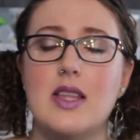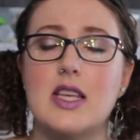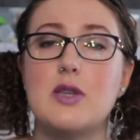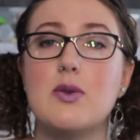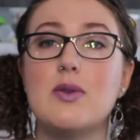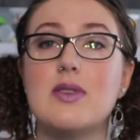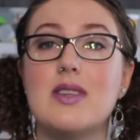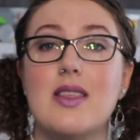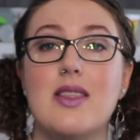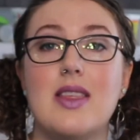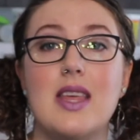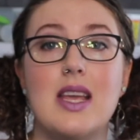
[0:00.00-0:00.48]
this
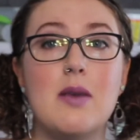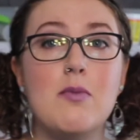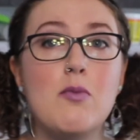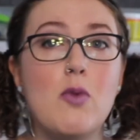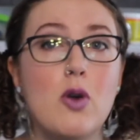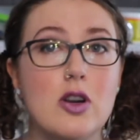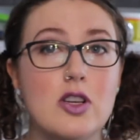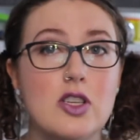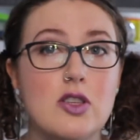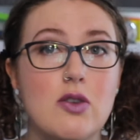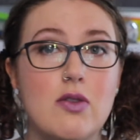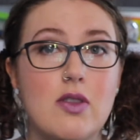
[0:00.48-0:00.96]
was a thing
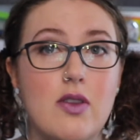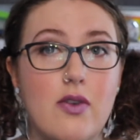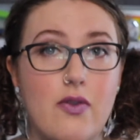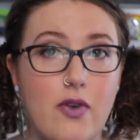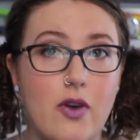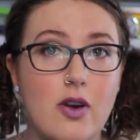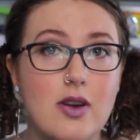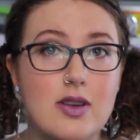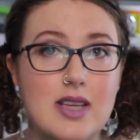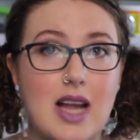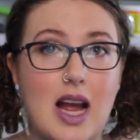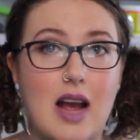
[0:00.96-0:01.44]
more so in the
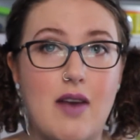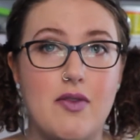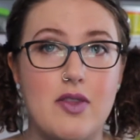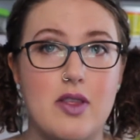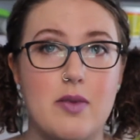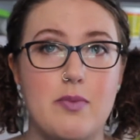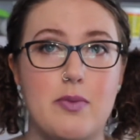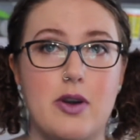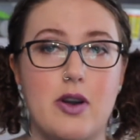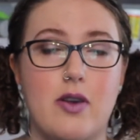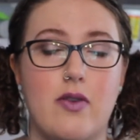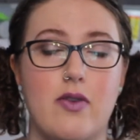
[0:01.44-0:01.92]
first half of
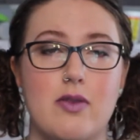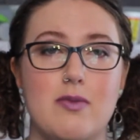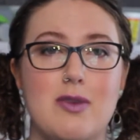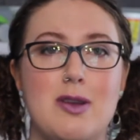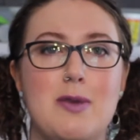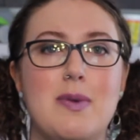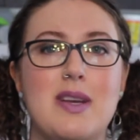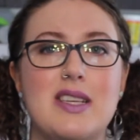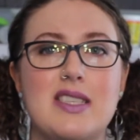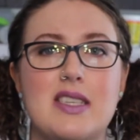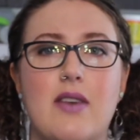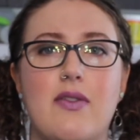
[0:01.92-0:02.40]
the book for
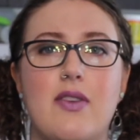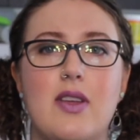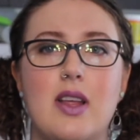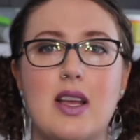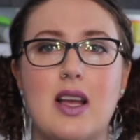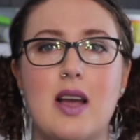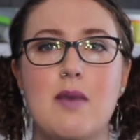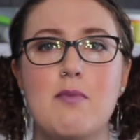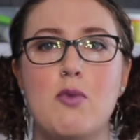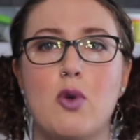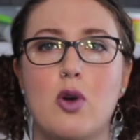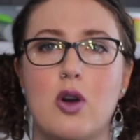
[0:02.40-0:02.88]
me because I feel
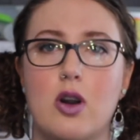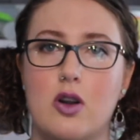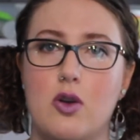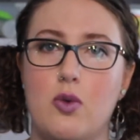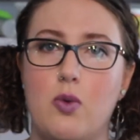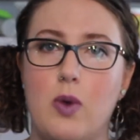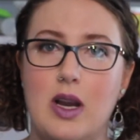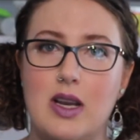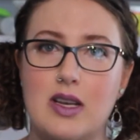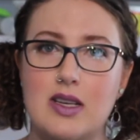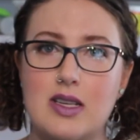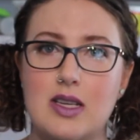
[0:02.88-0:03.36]
like I'm more
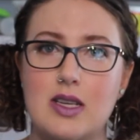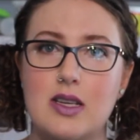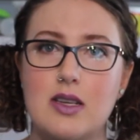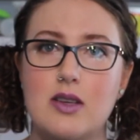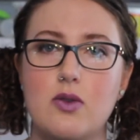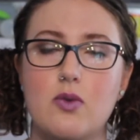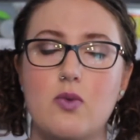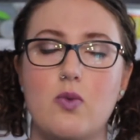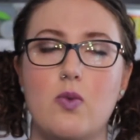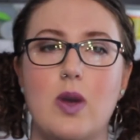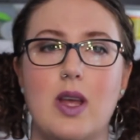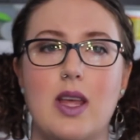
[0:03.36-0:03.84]

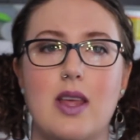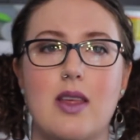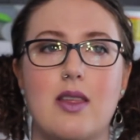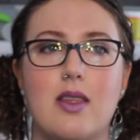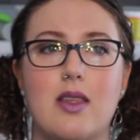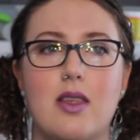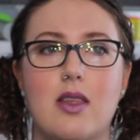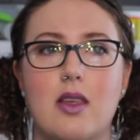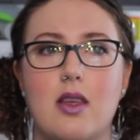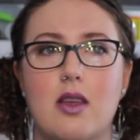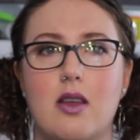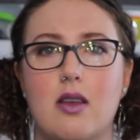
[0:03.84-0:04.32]
acquainted
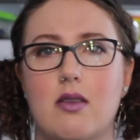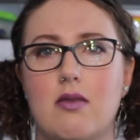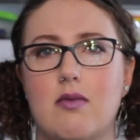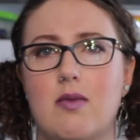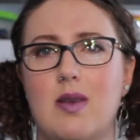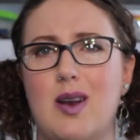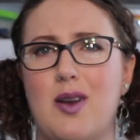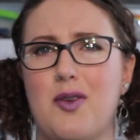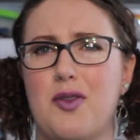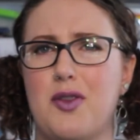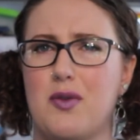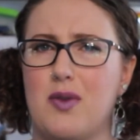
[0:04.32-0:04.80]
with,
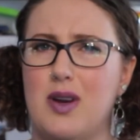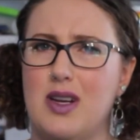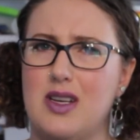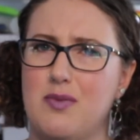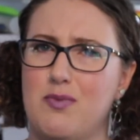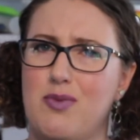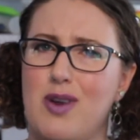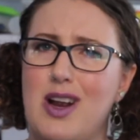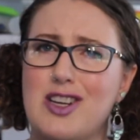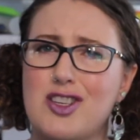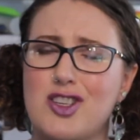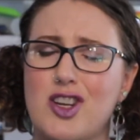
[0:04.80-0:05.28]
you know, the Great
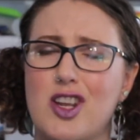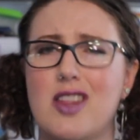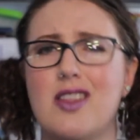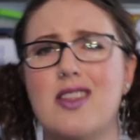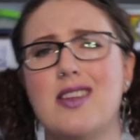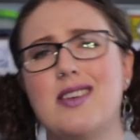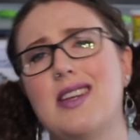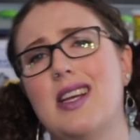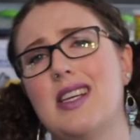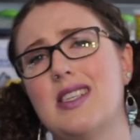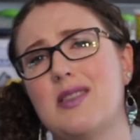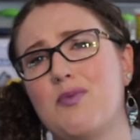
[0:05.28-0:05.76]
Depression,
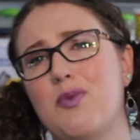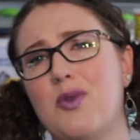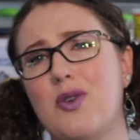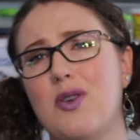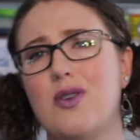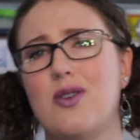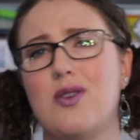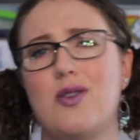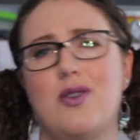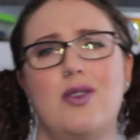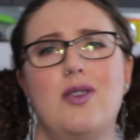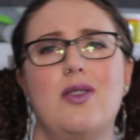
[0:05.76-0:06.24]
the Dust
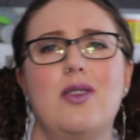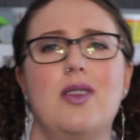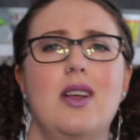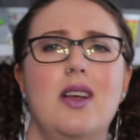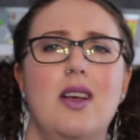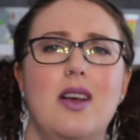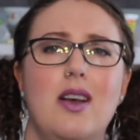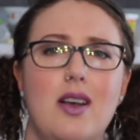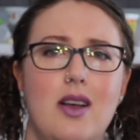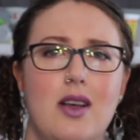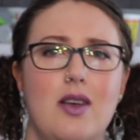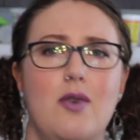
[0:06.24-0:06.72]
Bowl,
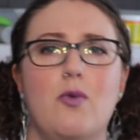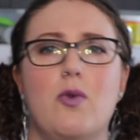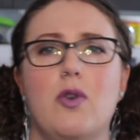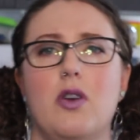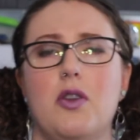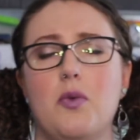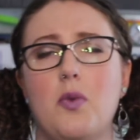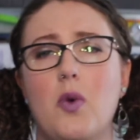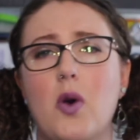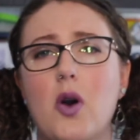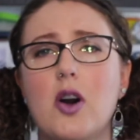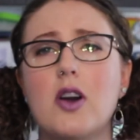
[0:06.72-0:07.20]

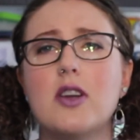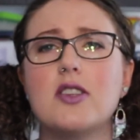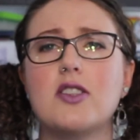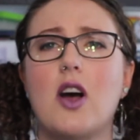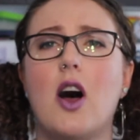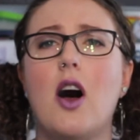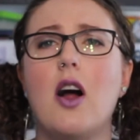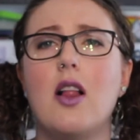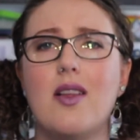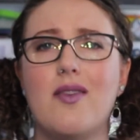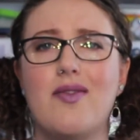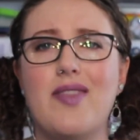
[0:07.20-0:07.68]
World Wars,
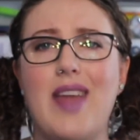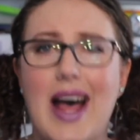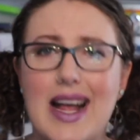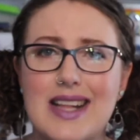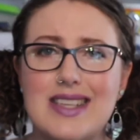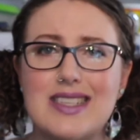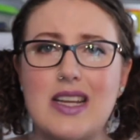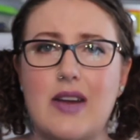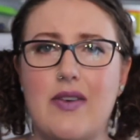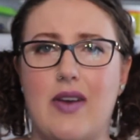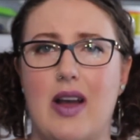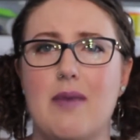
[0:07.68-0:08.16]
all of
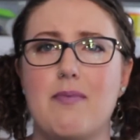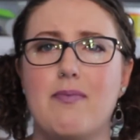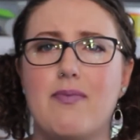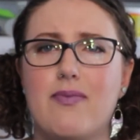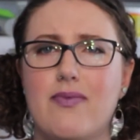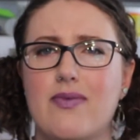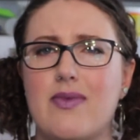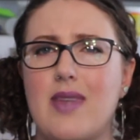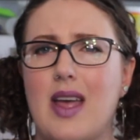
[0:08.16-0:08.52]
that stuff. I'm